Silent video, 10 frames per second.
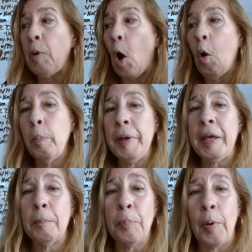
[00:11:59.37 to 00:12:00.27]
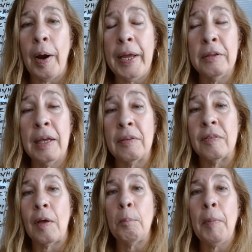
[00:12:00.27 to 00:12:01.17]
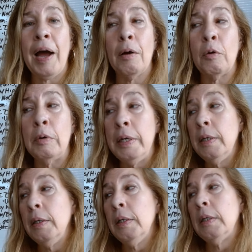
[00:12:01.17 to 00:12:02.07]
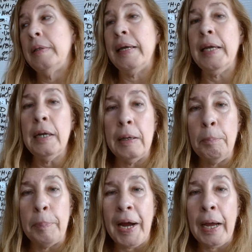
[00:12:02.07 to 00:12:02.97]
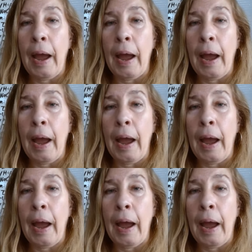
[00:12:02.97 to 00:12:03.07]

hoping and praying that somehow they get hit by a